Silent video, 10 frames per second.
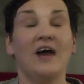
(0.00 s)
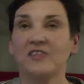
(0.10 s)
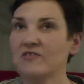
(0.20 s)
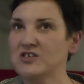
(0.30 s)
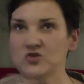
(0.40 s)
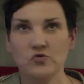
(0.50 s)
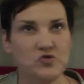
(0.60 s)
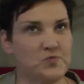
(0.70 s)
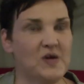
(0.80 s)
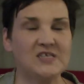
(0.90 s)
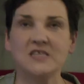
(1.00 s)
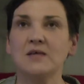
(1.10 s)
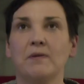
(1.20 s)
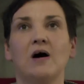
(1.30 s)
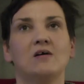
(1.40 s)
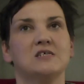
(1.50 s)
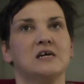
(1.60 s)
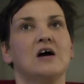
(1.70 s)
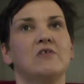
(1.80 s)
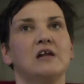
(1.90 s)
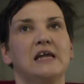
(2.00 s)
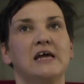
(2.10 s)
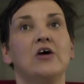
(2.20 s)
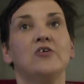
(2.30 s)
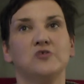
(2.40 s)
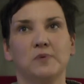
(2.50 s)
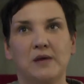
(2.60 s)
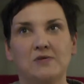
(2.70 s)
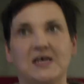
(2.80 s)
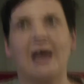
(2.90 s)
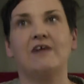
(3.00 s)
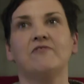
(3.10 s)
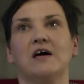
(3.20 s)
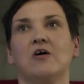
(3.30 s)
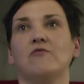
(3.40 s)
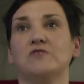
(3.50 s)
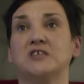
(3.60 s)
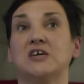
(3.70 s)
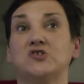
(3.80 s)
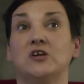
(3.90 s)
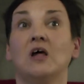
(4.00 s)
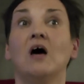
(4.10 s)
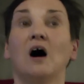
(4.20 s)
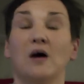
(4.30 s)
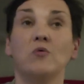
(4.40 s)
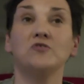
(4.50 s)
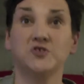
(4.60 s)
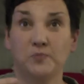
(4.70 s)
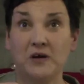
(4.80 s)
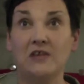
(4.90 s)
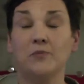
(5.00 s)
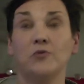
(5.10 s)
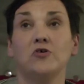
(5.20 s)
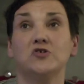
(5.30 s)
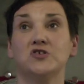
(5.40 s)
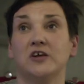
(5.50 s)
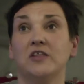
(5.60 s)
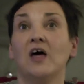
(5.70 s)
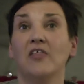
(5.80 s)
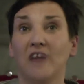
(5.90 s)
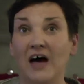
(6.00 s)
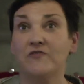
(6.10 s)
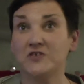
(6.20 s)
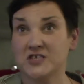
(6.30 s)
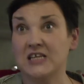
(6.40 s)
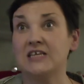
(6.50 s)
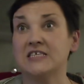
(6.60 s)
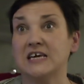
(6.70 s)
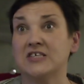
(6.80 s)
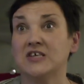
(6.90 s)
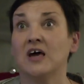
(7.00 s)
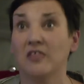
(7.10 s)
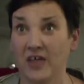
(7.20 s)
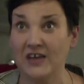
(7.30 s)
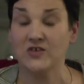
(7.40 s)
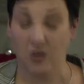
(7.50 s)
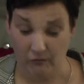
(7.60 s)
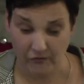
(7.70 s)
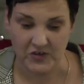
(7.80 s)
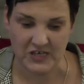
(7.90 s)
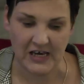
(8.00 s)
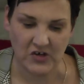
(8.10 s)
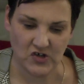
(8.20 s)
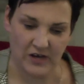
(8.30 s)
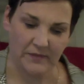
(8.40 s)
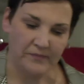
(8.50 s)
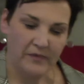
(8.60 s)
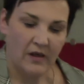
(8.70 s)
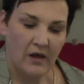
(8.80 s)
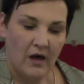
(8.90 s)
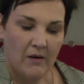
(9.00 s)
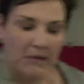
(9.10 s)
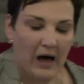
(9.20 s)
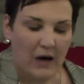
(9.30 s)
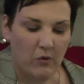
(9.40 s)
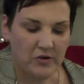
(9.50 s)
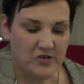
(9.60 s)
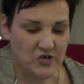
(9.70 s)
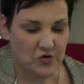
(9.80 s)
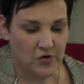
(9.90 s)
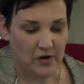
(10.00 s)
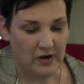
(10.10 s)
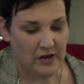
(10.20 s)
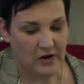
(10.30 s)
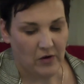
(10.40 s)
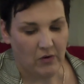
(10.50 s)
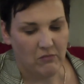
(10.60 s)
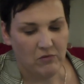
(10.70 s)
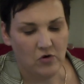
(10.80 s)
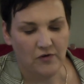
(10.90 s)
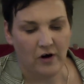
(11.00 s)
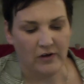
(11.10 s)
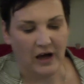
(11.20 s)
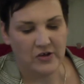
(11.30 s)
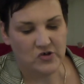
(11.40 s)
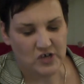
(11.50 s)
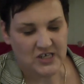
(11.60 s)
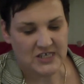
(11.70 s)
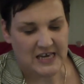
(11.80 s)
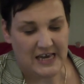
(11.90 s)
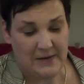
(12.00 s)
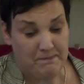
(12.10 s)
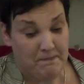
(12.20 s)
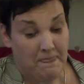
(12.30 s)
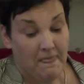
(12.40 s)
and there is no space in the party currently to be able to have that conversation. I want to be the person that facilitates that conversation. But I want to, you know, move on and just say,